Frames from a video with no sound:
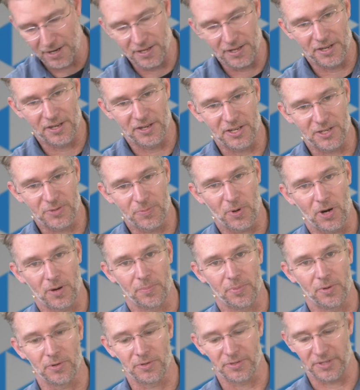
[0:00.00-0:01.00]
and then this
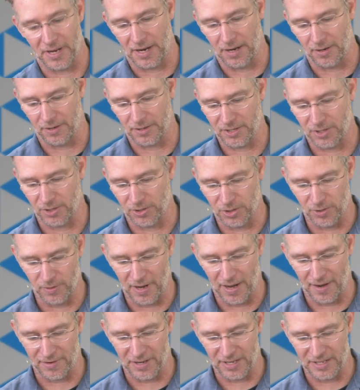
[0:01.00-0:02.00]
part pulls out. So you
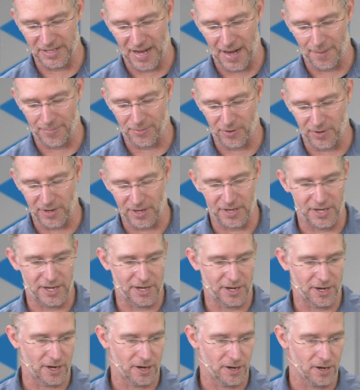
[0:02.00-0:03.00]
have an adapter in
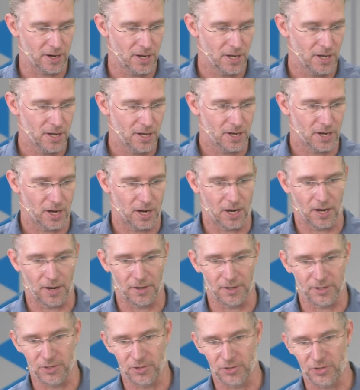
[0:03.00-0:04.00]
here,
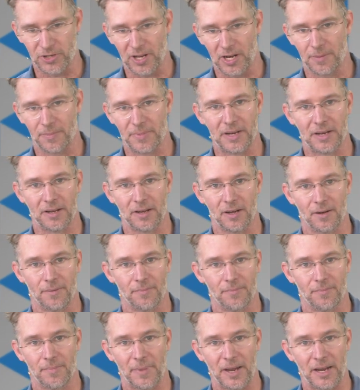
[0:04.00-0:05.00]
usually going to be
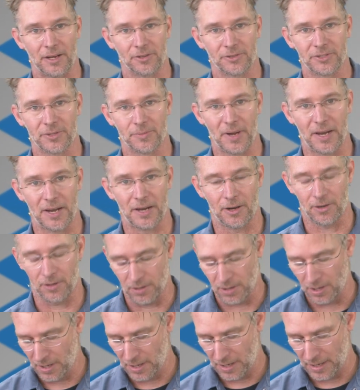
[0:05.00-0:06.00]
male to
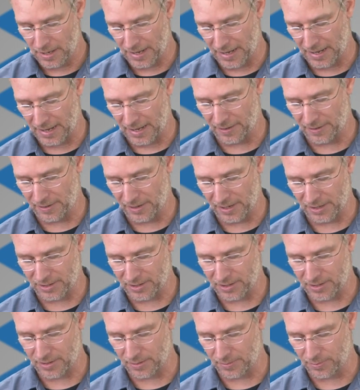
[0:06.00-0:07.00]
male, and
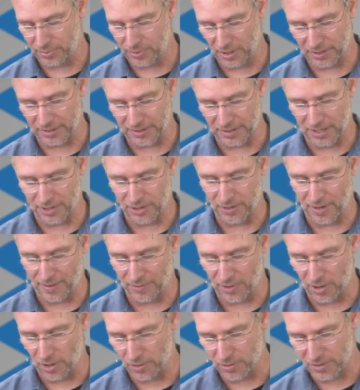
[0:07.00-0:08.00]
it's plugged in. You have
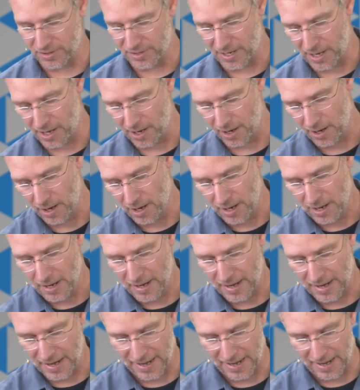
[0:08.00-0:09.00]
your hose there,
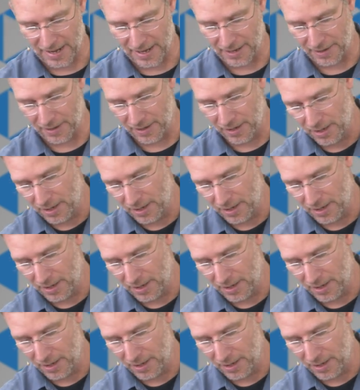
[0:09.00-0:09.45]
and